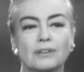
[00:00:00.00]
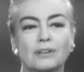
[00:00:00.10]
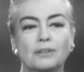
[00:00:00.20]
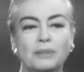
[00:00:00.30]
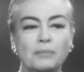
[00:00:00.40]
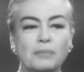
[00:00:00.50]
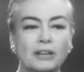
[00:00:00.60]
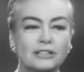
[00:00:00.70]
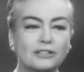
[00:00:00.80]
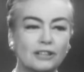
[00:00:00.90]
being
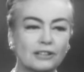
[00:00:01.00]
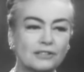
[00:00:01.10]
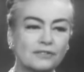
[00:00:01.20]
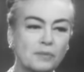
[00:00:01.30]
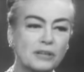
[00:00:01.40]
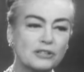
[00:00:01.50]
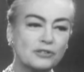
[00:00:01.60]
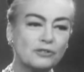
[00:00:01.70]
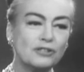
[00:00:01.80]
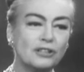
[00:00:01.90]
married to Douglas Fairbanks
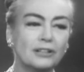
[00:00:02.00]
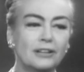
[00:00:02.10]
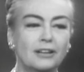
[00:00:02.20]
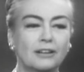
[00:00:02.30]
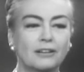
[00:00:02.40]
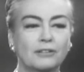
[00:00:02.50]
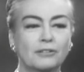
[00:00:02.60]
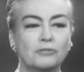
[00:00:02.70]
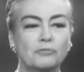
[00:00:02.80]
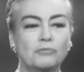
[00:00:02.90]
Jr.,
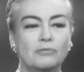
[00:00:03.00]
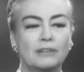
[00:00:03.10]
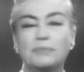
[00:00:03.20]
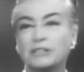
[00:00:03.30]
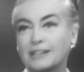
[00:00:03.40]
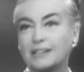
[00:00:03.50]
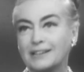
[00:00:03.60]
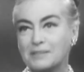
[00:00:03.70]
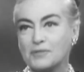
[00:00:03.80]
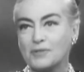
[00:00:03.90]
who
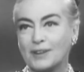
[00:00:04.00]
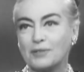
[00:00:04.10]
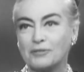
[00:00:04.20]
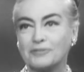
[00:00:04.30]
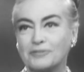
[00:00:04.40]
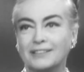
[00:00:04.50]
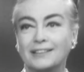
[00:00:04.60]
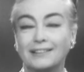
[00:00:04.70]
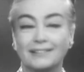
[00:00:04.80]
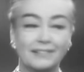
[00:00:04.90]
imitated him quite often
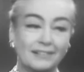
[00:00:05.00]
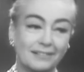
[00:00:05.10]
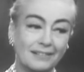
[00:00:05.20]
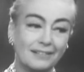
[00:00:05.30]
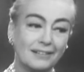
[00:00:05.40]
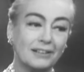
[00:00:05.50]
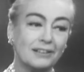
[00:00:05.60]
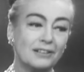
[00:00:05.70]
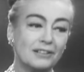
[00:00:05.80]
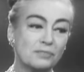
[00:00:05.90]

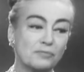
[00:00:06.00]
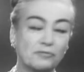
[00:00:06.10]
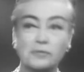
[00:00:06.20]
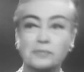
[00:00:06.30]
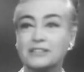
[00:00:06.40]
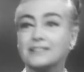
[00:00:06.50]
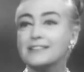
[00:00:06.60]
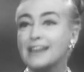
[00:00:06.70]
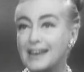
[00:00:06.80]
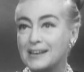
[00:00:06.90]
in his
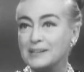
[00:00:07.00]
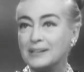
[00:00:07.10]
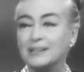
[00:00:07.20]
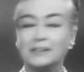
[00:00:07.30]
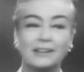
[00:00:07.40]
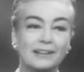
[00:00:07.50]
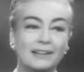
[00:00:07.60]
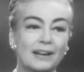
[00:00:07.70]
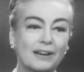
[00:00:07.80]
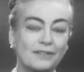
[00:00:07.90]
performances and
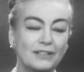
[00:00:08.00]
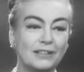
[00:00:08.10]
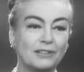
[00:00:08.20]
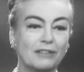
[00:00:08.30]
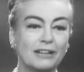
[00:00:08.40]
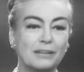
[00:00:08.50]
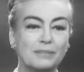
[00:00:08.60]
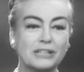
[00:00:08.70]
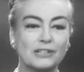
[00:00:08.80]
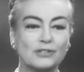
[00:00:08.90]
in life, he did great
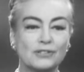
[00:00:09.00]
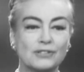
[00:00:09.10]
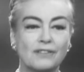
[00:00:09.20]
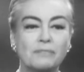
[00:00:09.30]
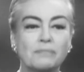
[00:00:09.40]
imitations of him.